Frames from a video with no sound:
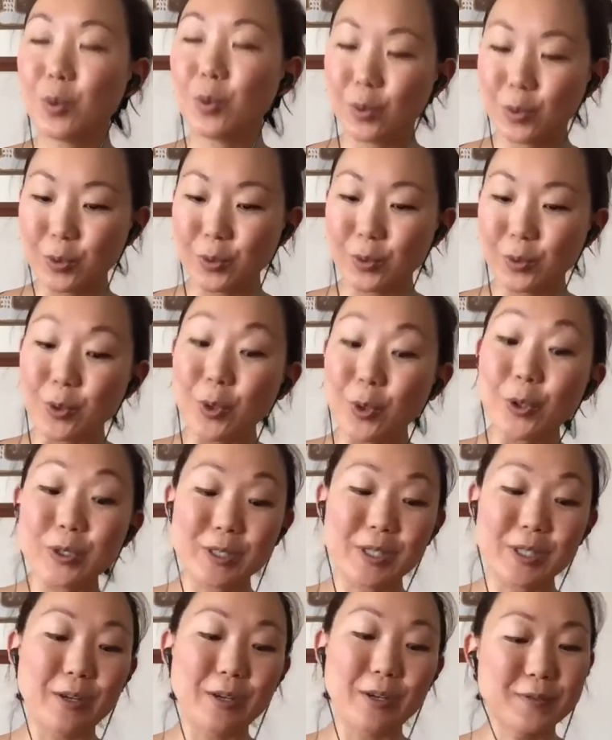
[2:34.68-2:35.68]

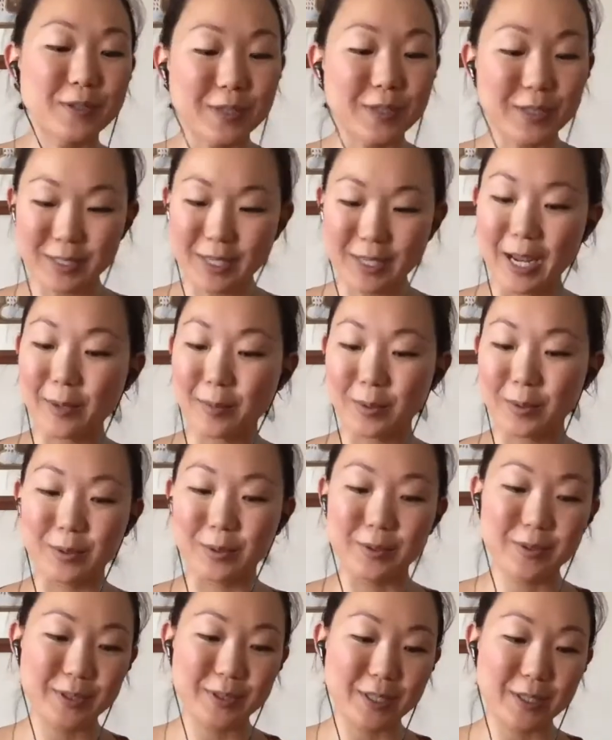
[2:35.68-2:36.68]
yourself to the table,
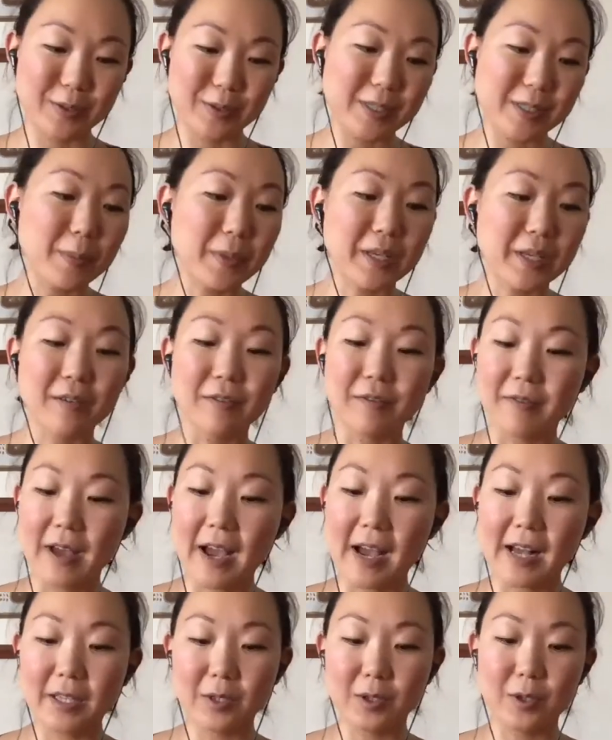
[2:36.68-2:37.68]
something of
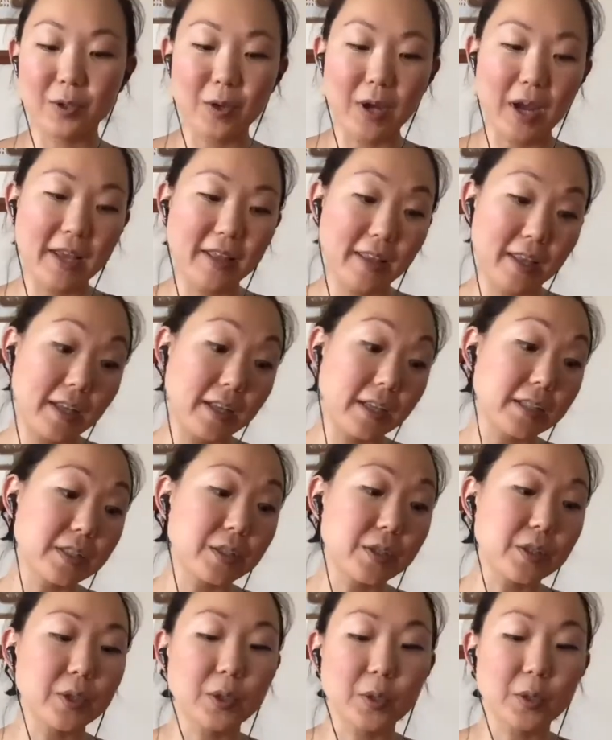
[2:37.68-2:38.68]
value, and that it's
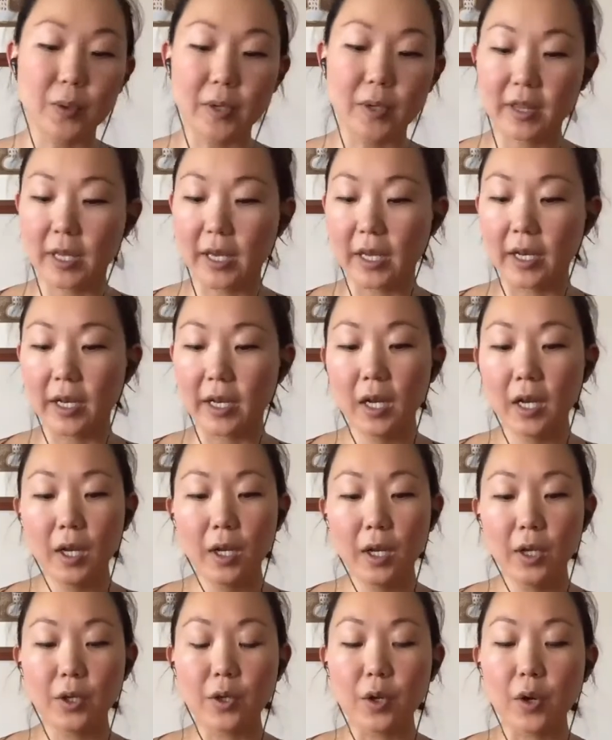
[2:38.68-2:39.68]
you, and that
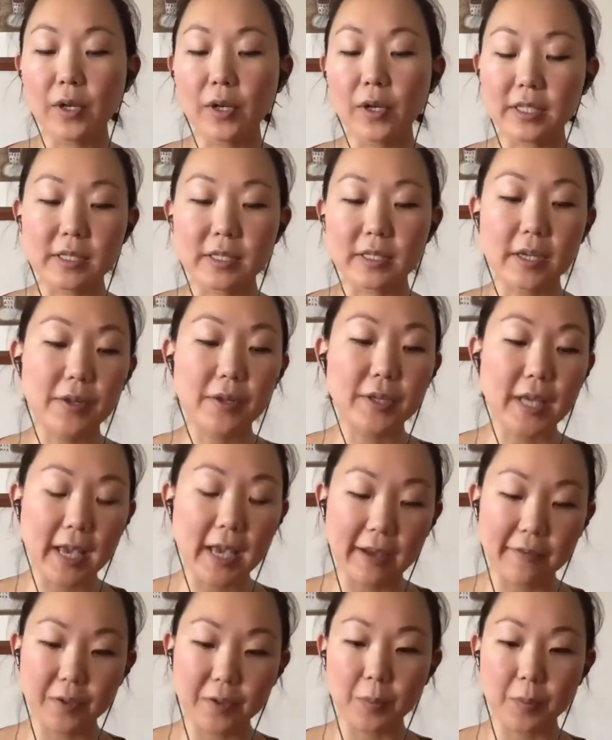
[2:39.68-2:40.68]
you don't necessarily have
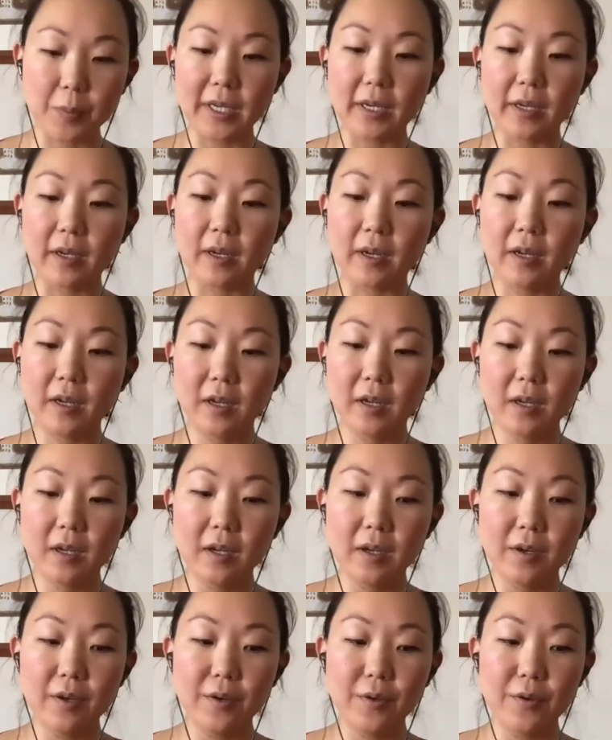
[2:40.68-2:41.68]
to be
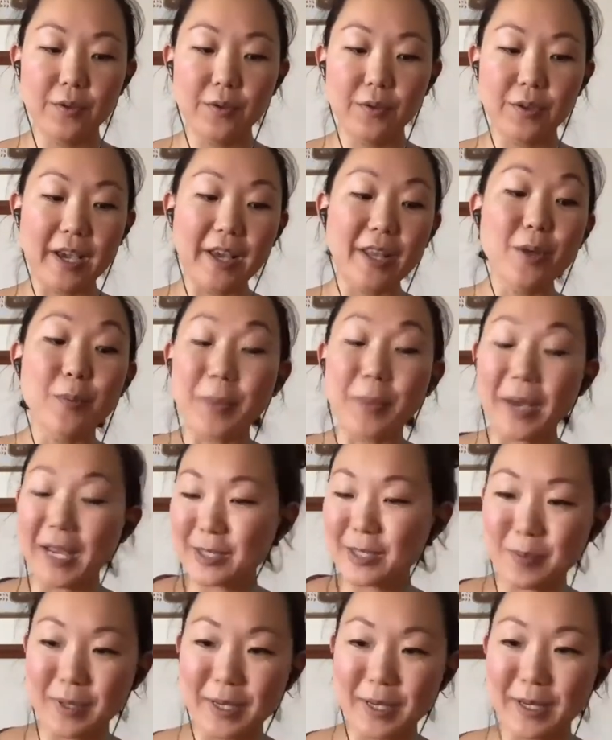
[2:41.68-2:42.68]
the other bass
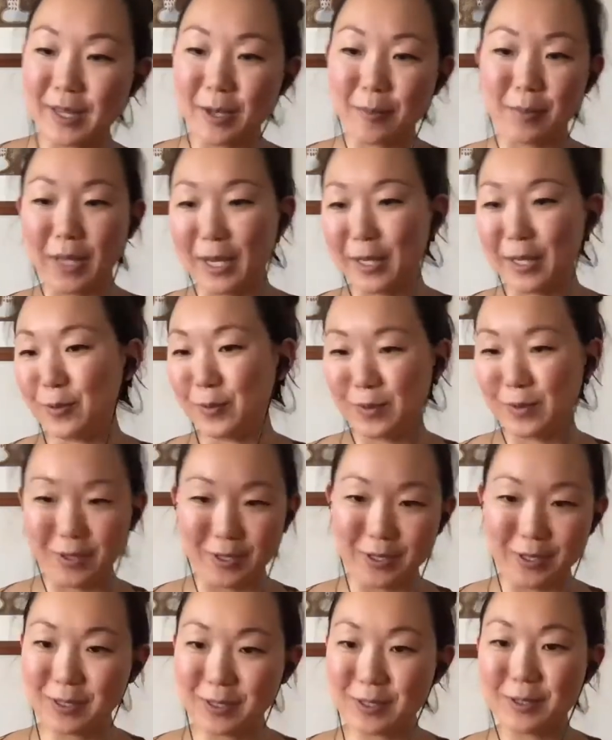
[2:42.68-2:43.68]
player that played with
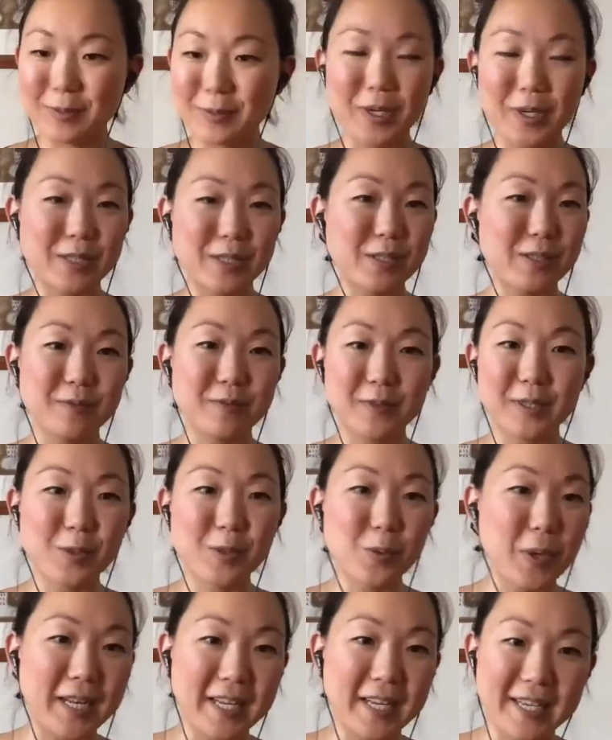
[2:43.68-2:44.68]
this person for
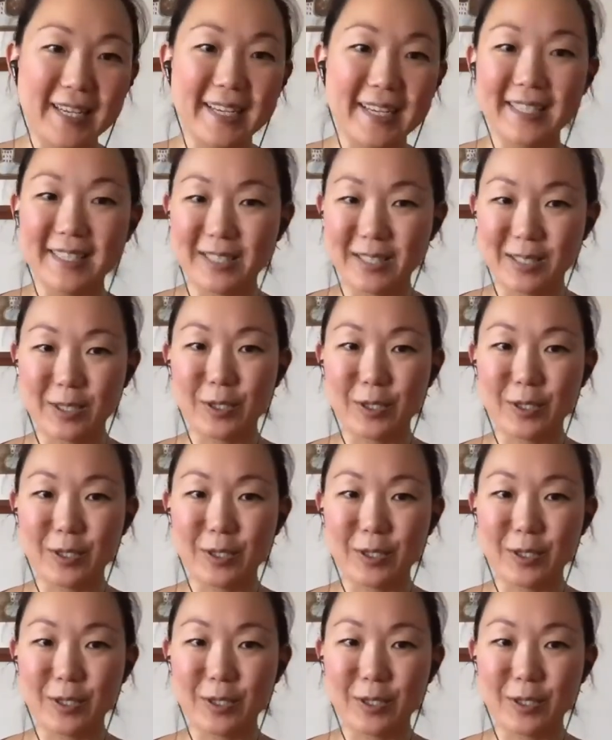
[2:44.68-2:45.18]
20 years,